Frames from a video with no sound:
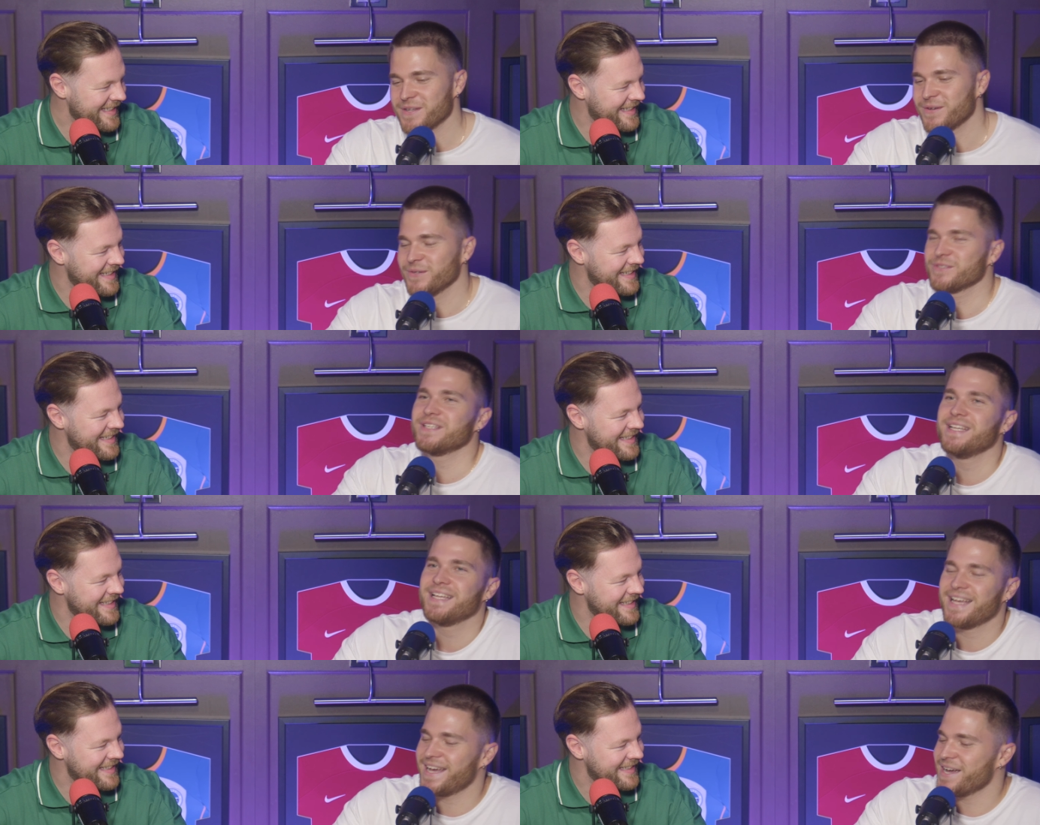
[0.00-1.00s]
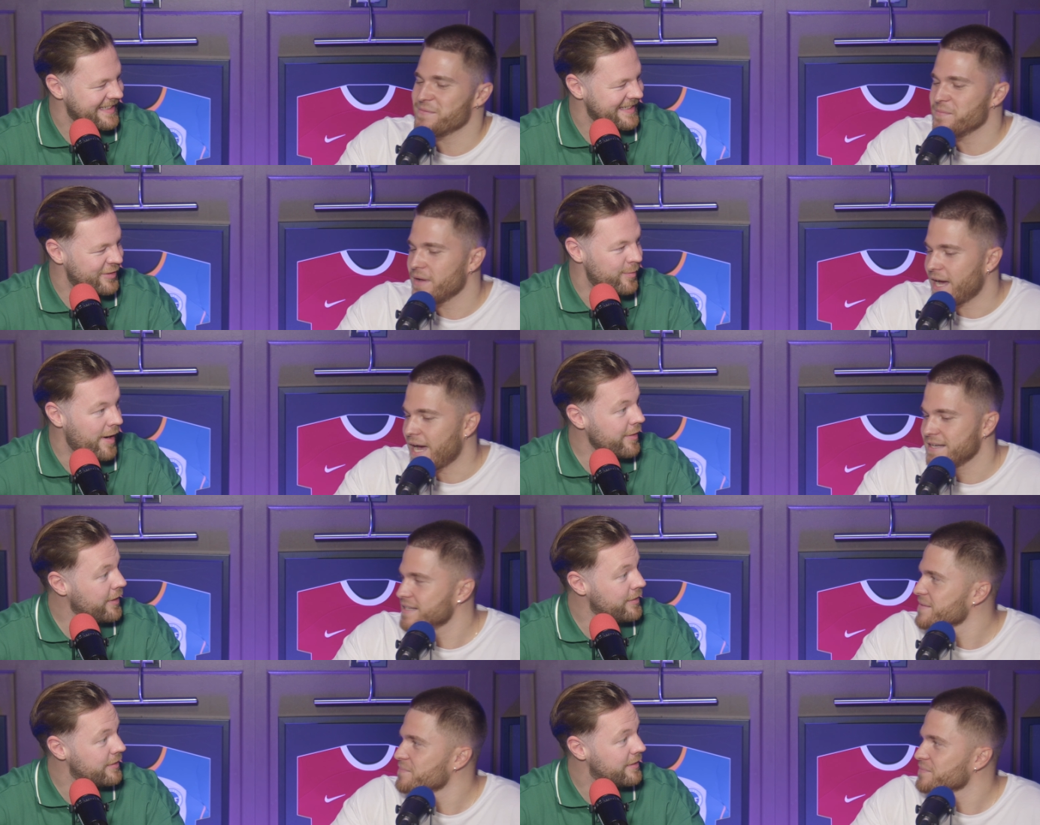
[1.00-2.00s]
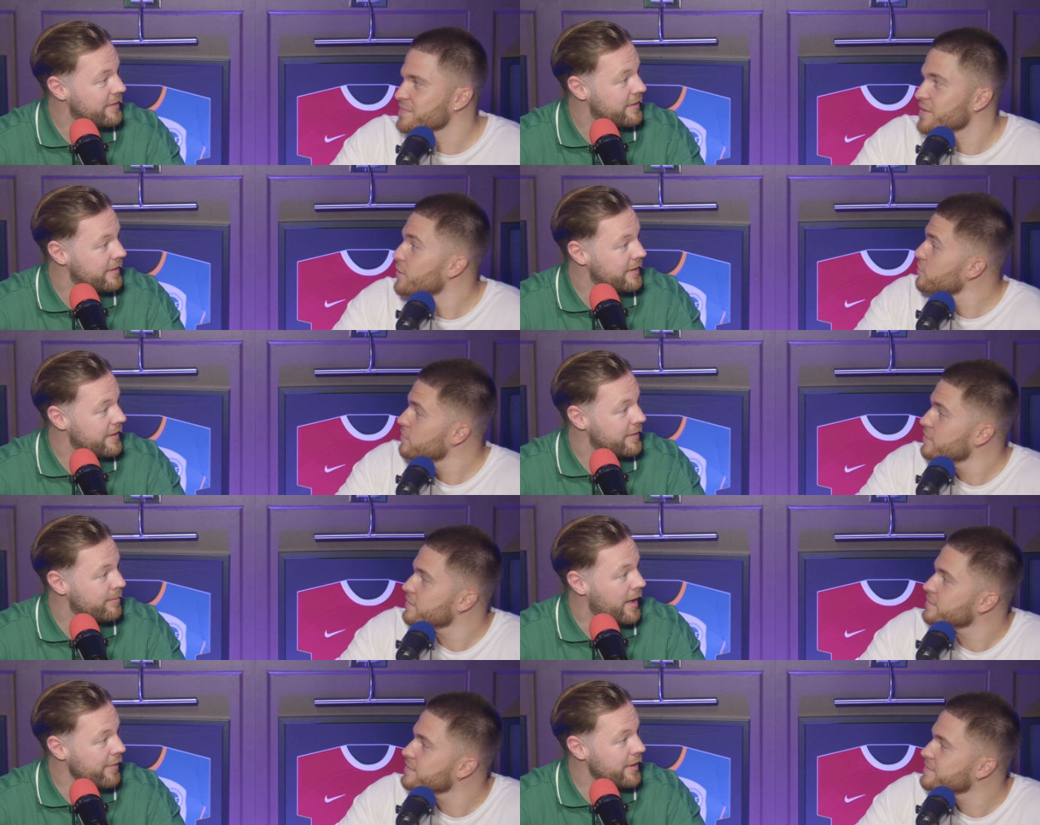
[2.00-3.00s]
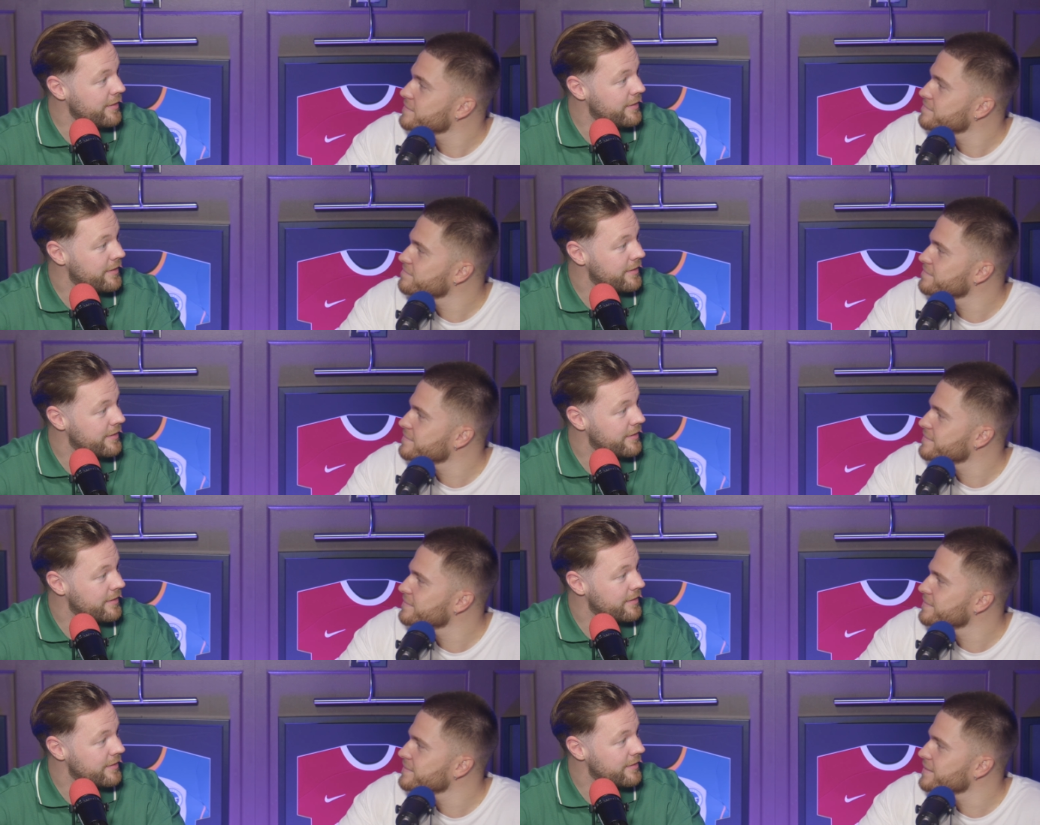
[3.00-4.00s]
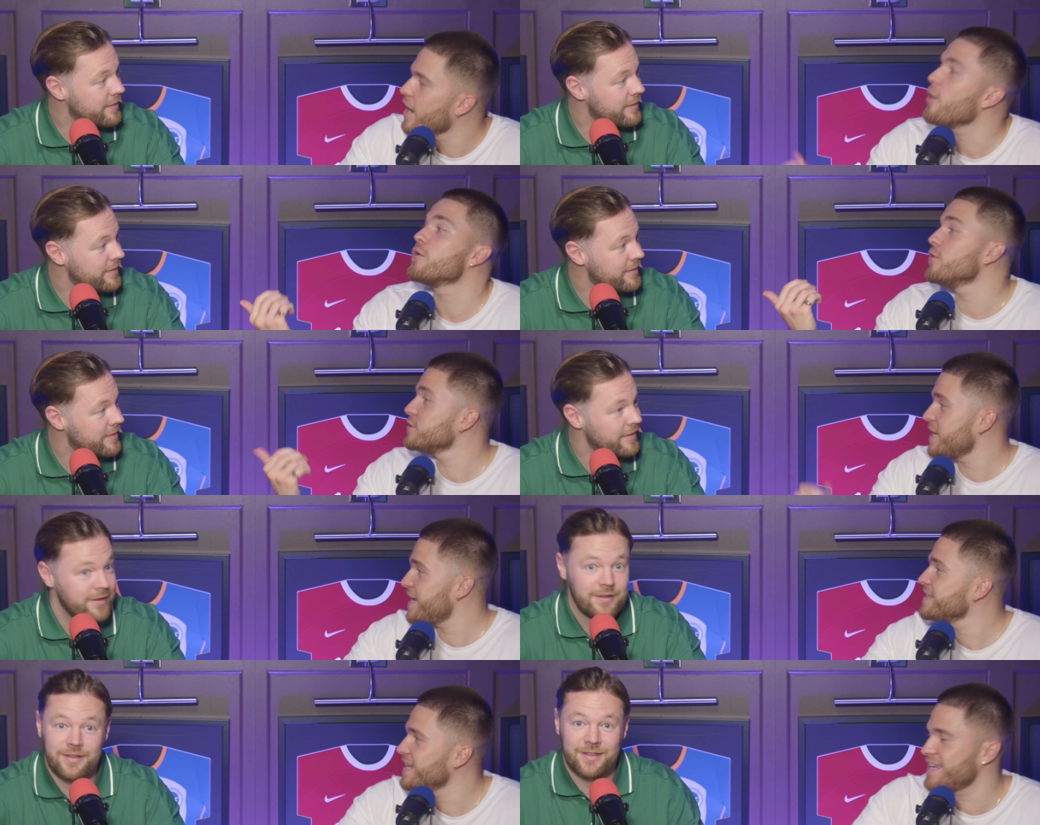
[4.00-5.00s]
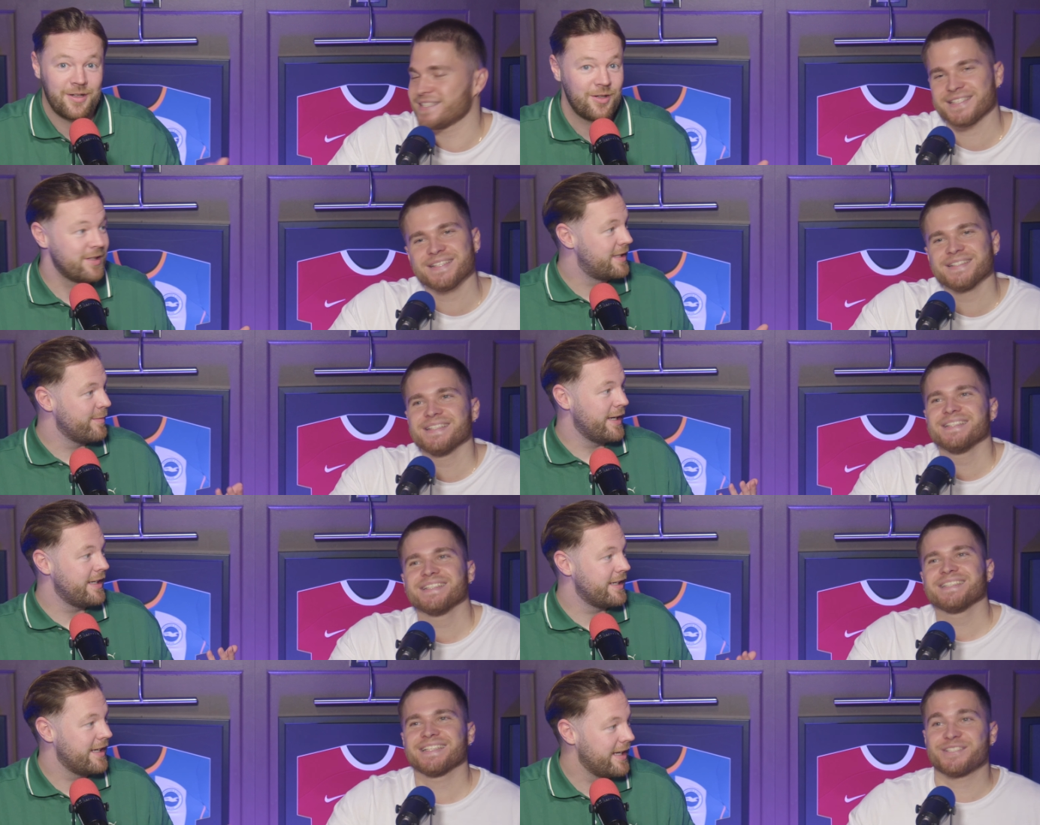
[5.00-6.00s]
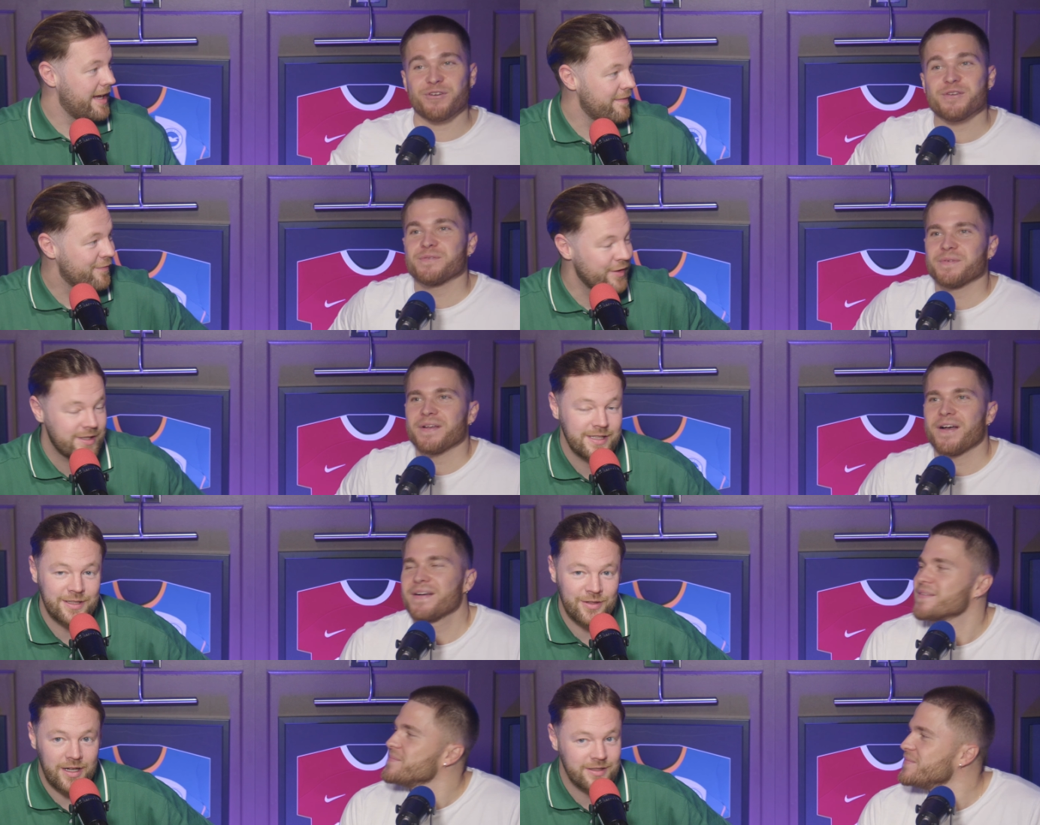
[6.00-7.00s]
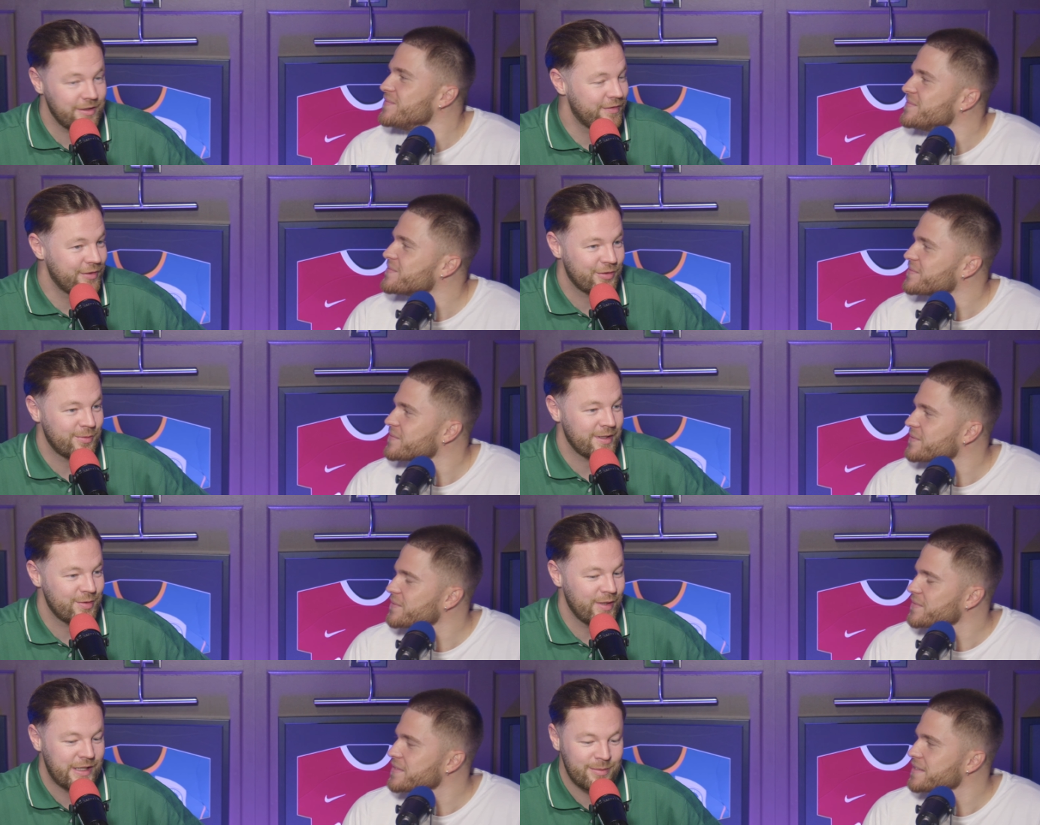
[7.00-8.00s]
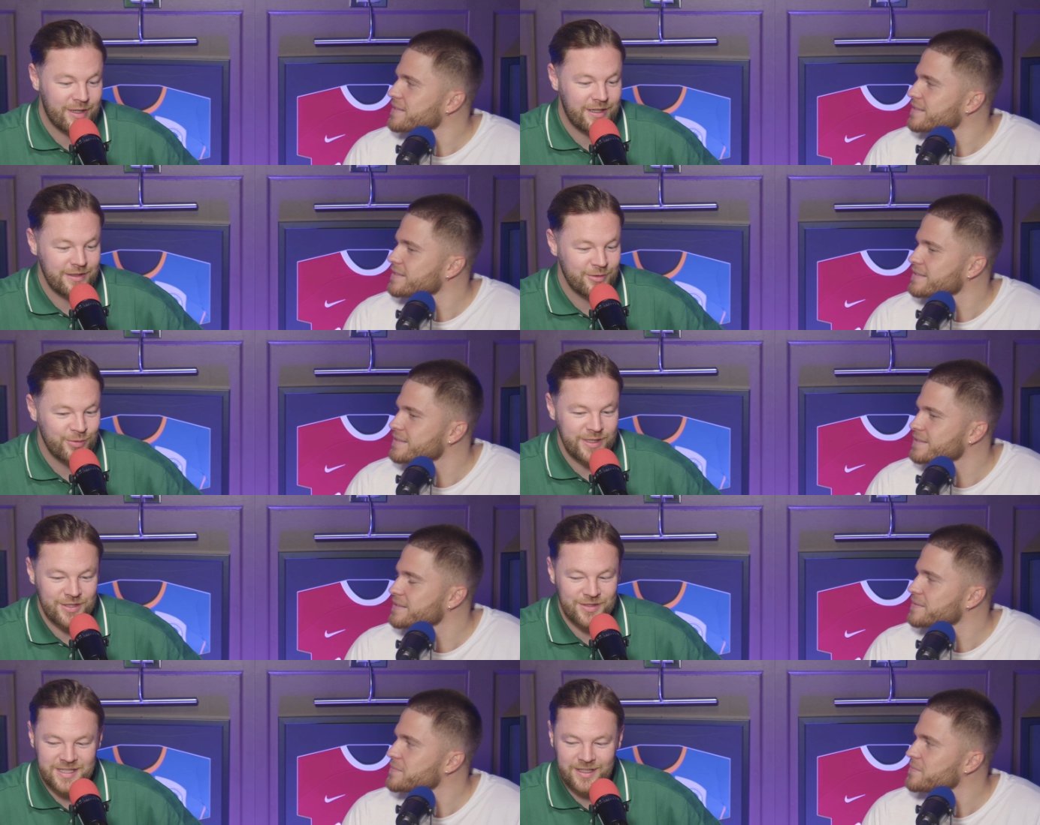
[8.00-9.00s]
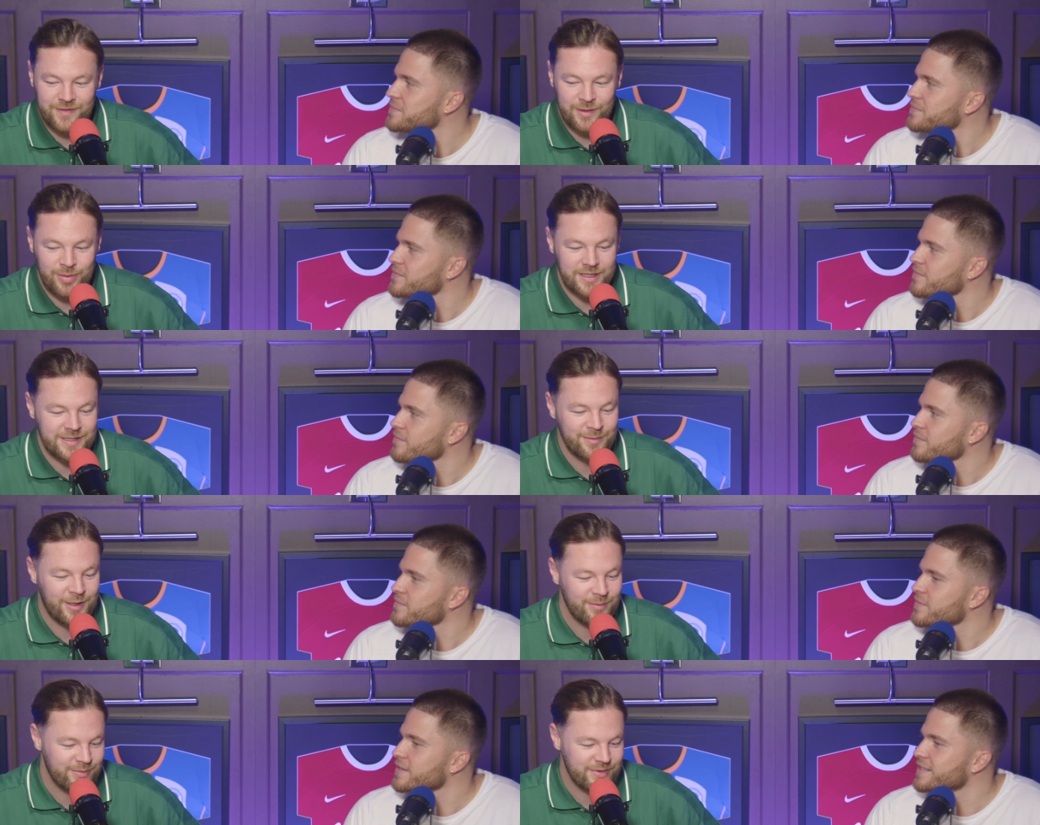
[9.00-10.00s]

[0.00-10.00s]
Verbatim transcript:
Speaker 1: of course. Or Mario. Who? Mario. Oh, of course, yes. Honestly, mate, it's
Speaker 2: true. Every single, I don't know if you saw my Twitter, but Norwegian TV picked him up,